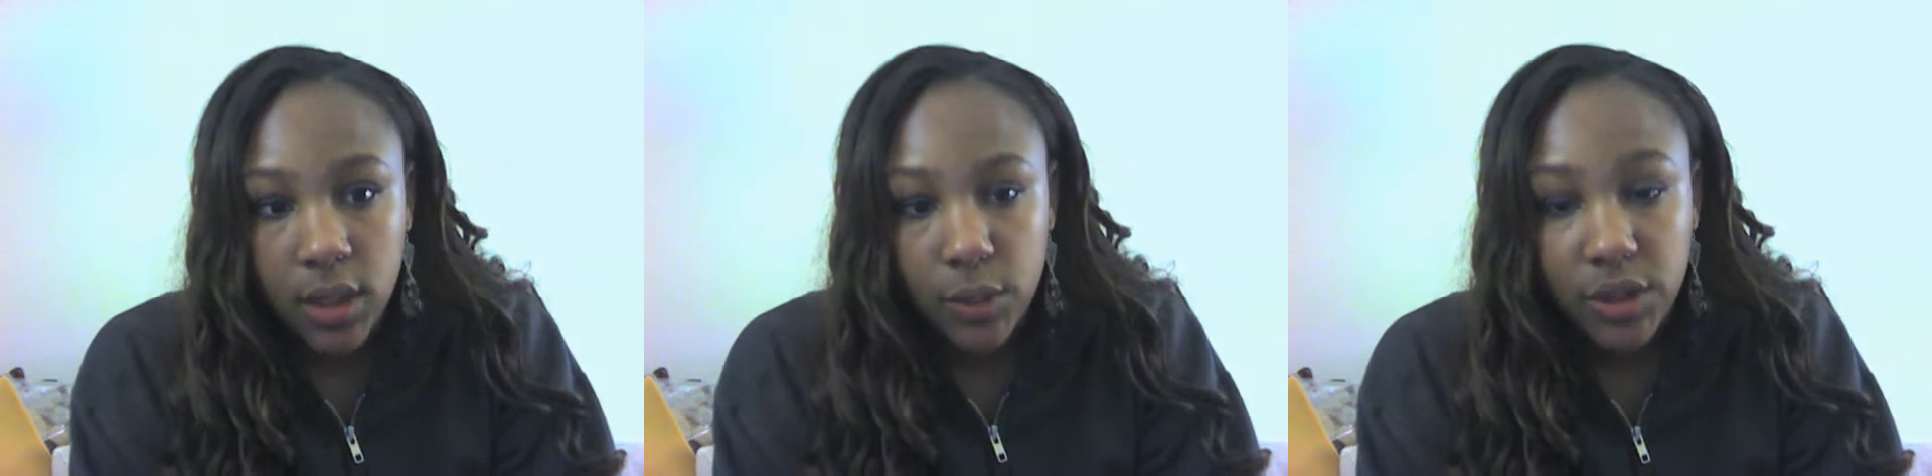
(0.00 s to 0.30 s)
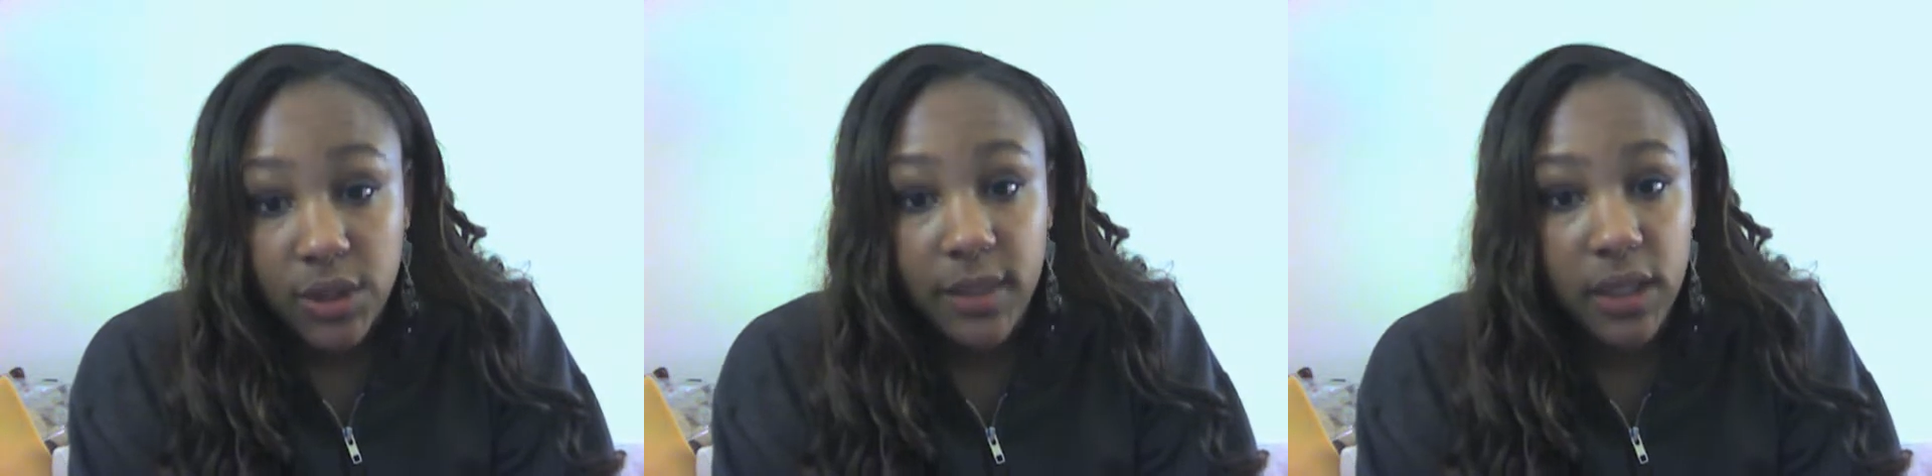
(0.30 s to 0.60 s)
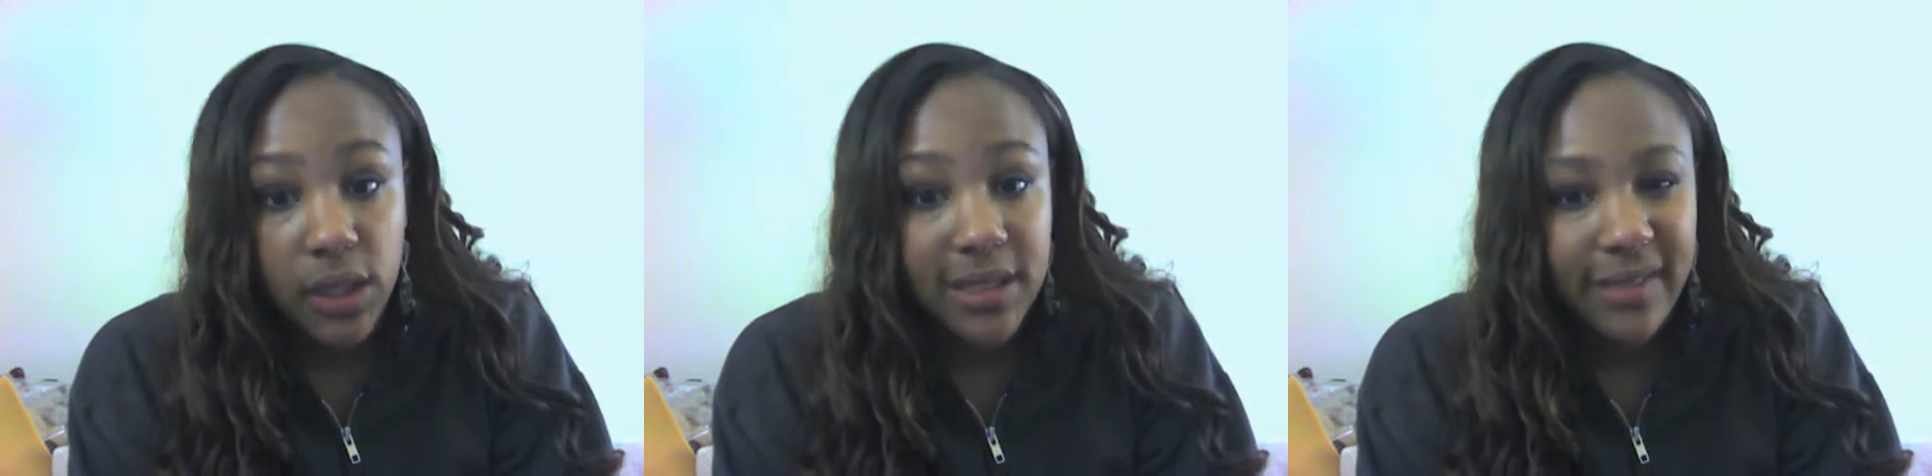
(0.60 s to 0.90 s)
which to me
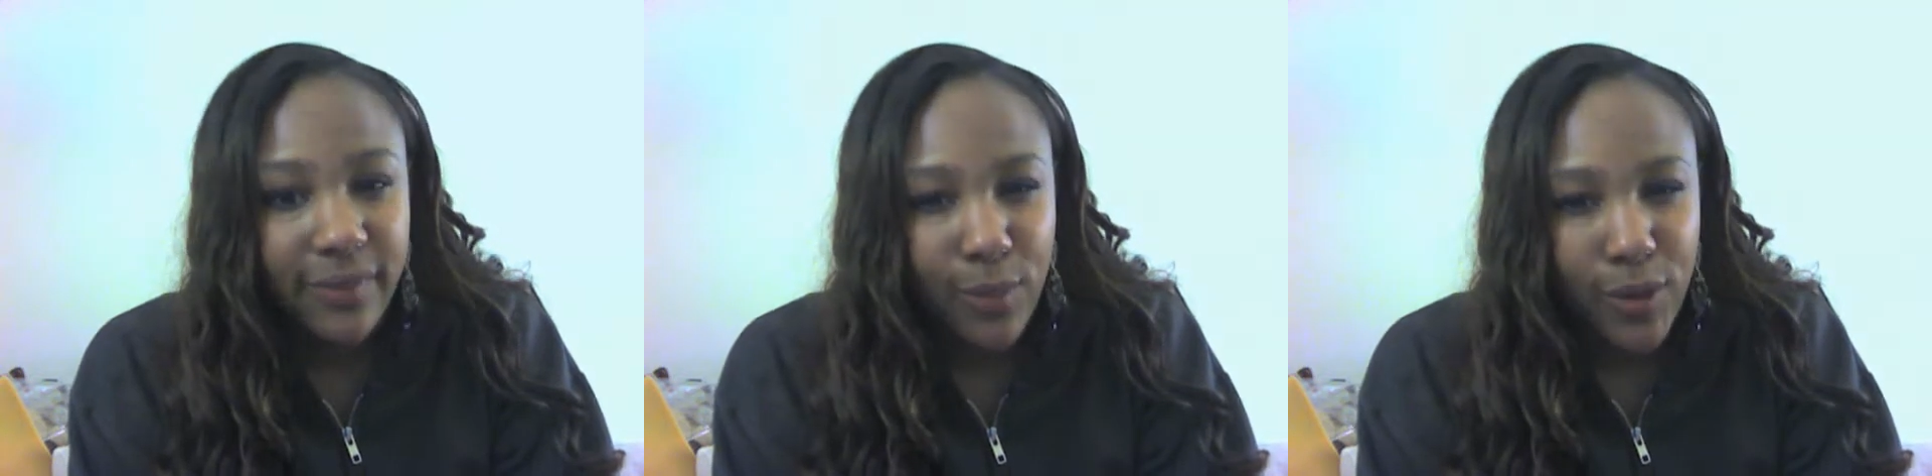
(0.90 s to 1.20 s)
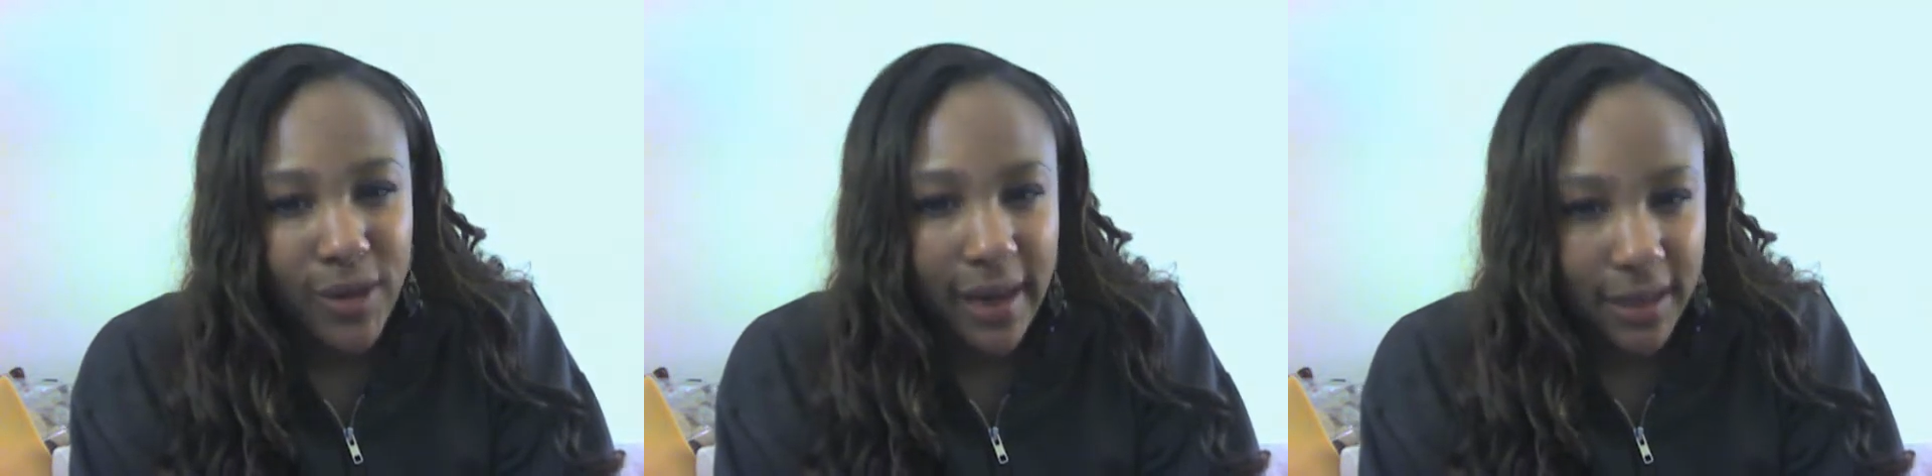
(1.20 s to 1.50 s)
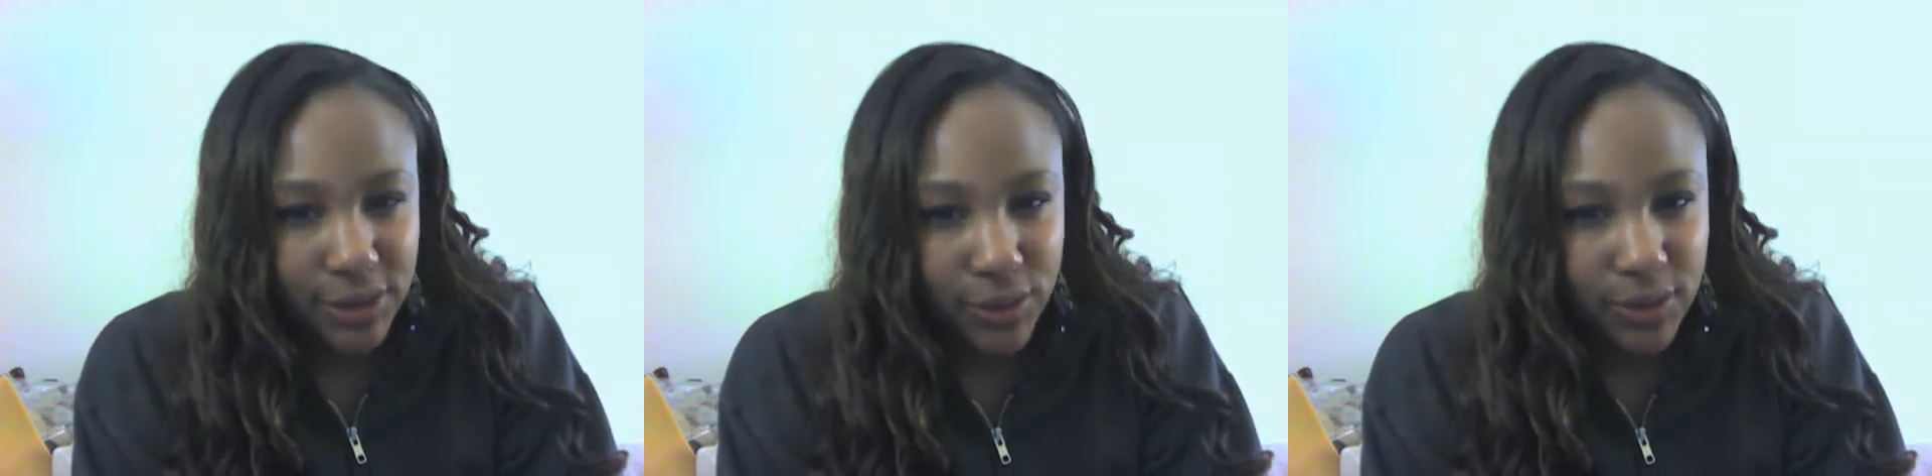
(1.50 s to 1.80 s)
looks even more
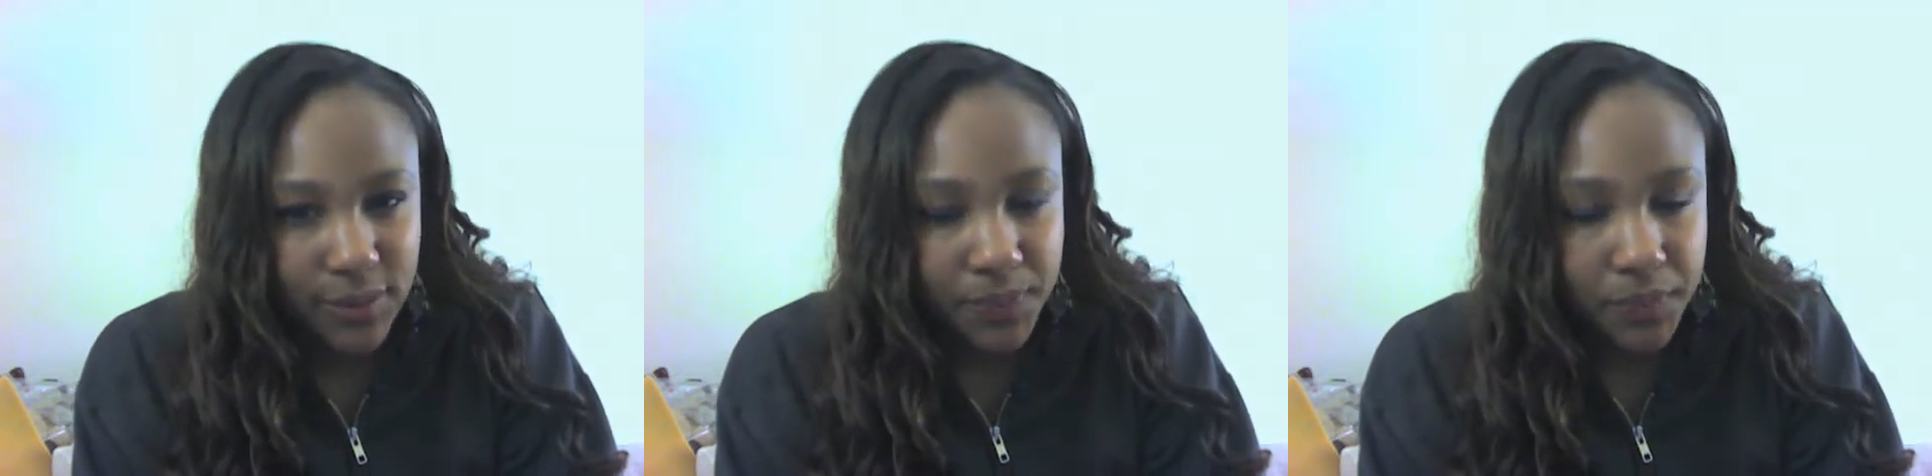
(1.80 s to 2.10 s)
natural.